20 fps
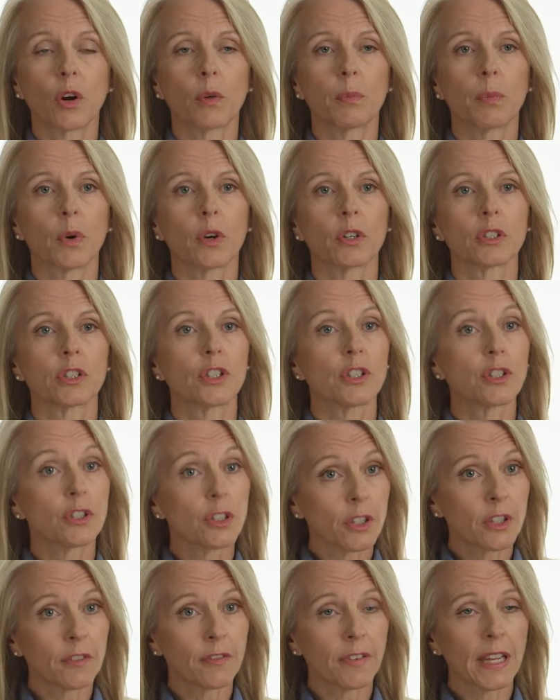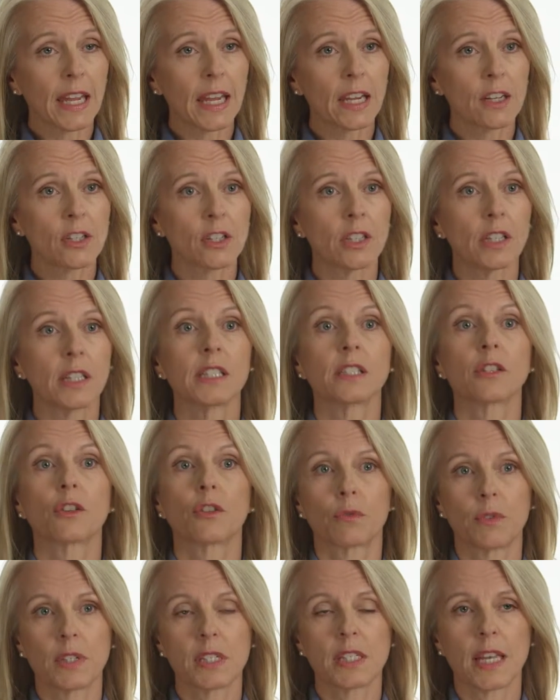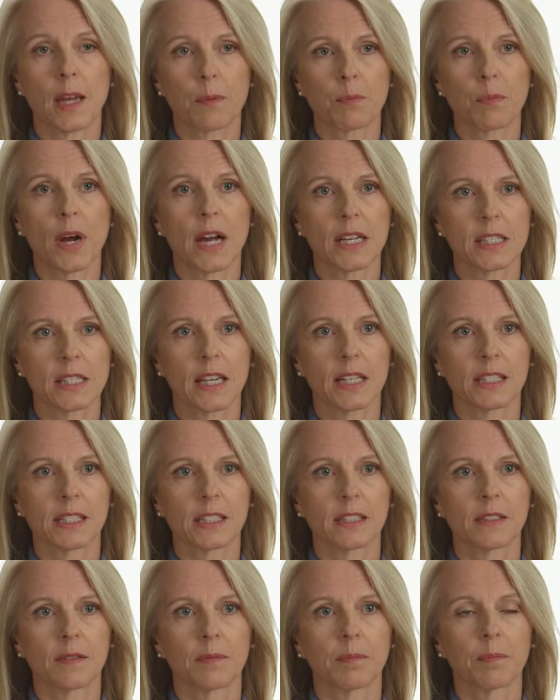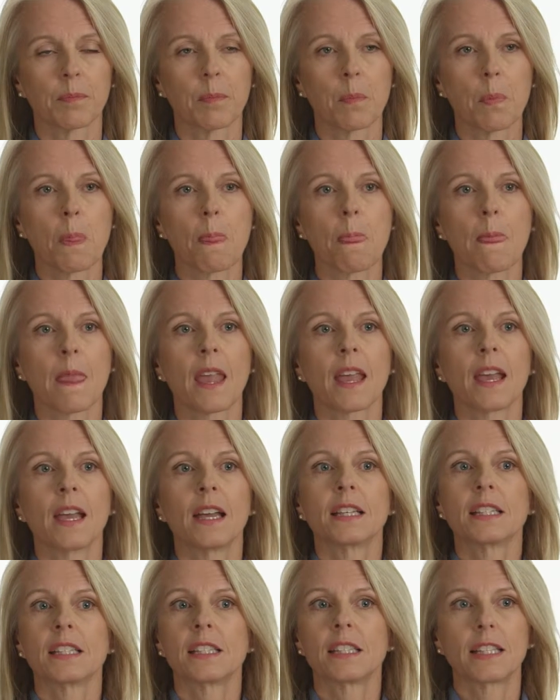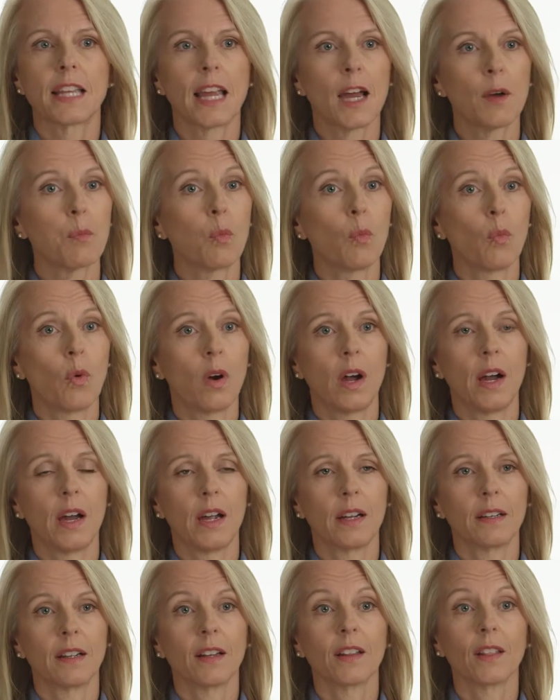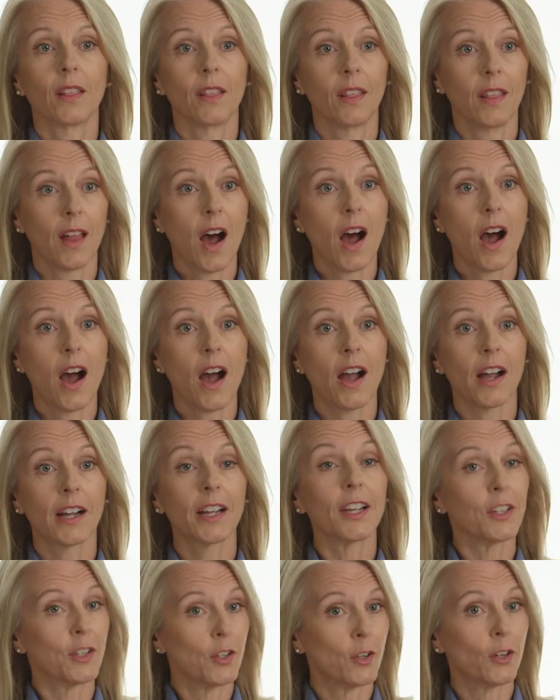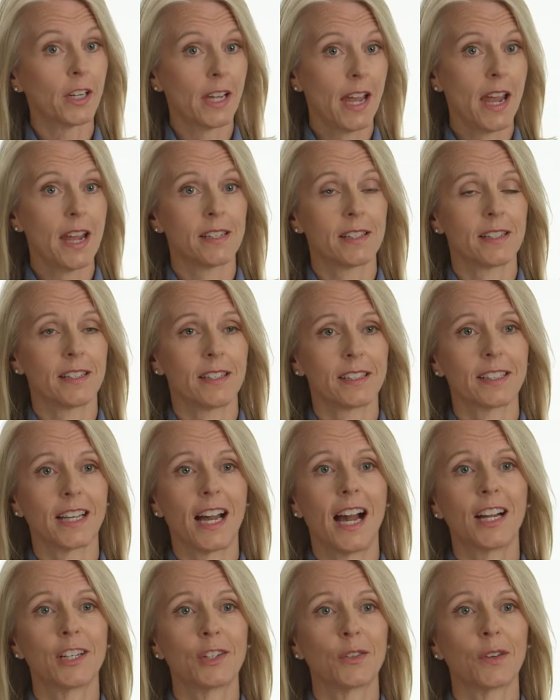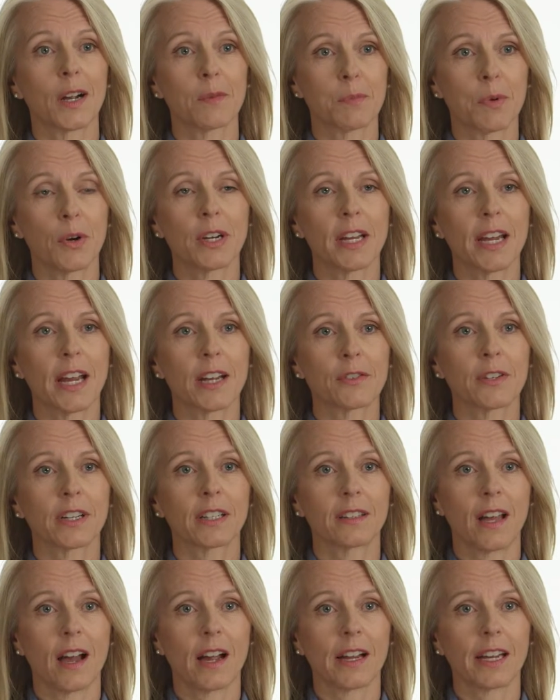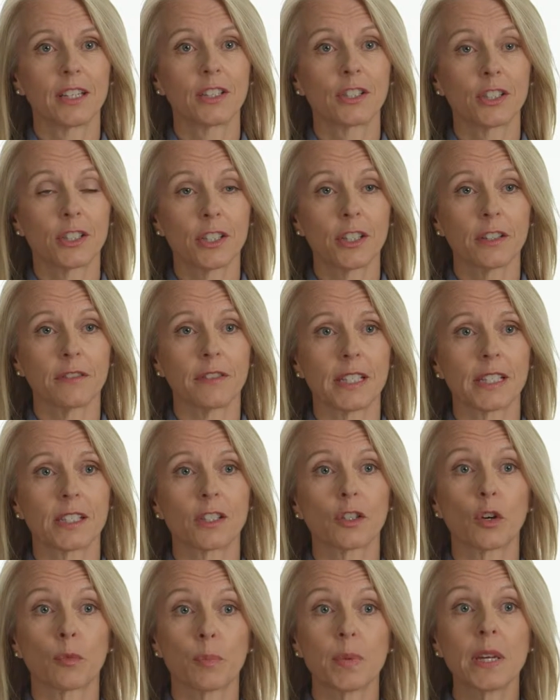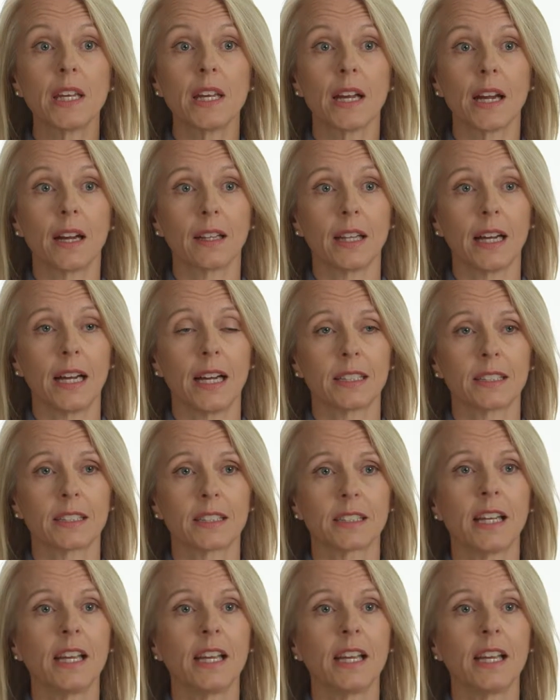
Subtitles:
or board certification, is a 3-step process. Step 1, log your cases onto our podiatric logging service, or PLS.